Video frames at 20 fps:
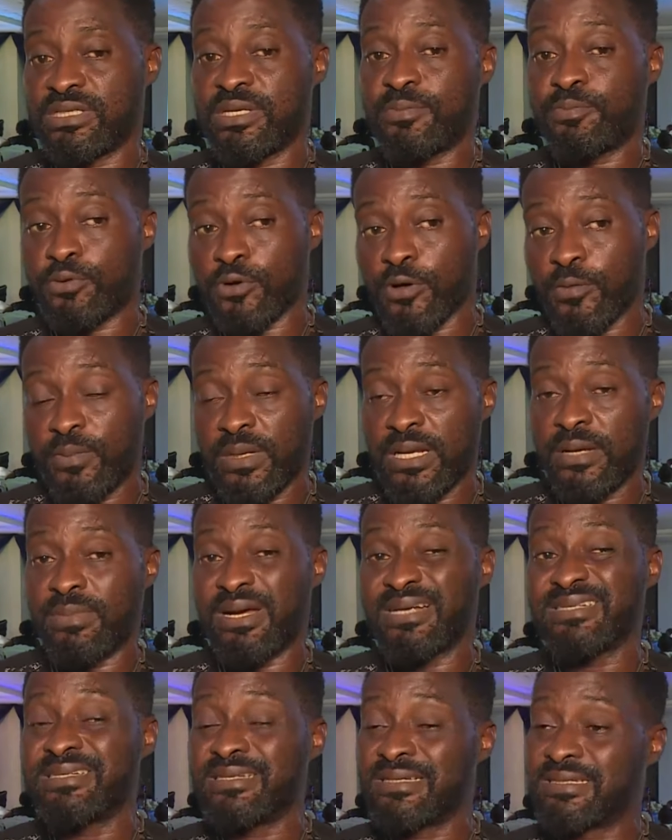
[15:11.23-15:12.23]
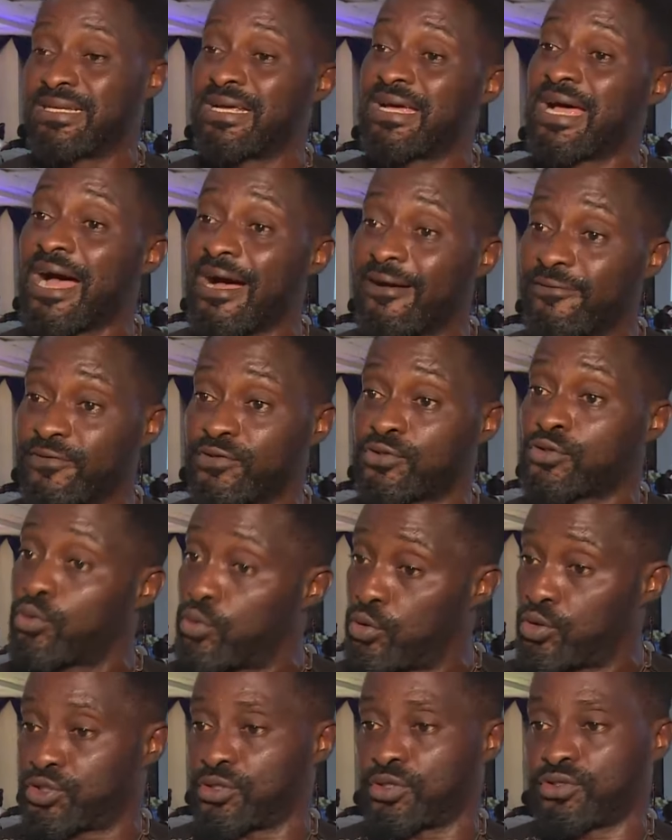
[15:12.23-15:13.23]
the problem, and they have
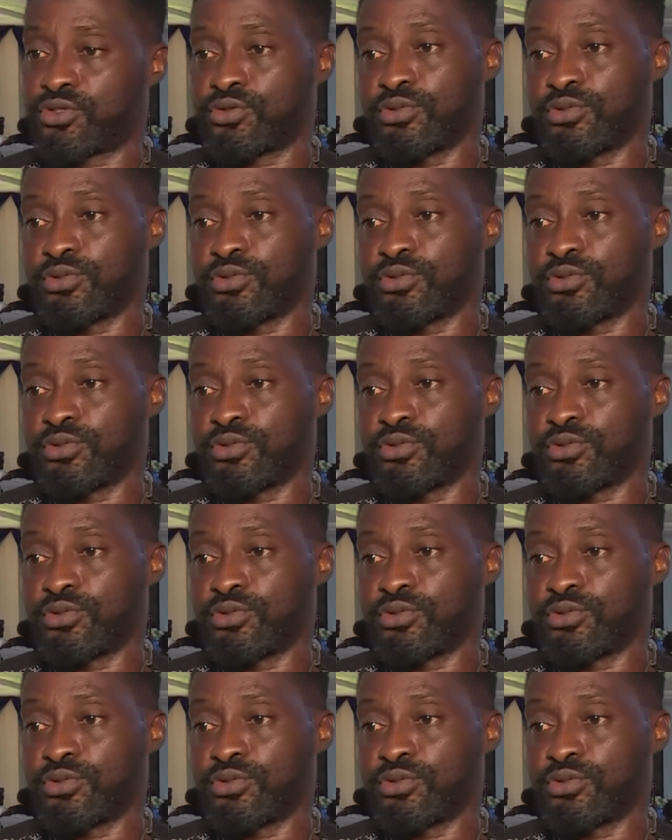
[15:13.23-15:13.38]
solutions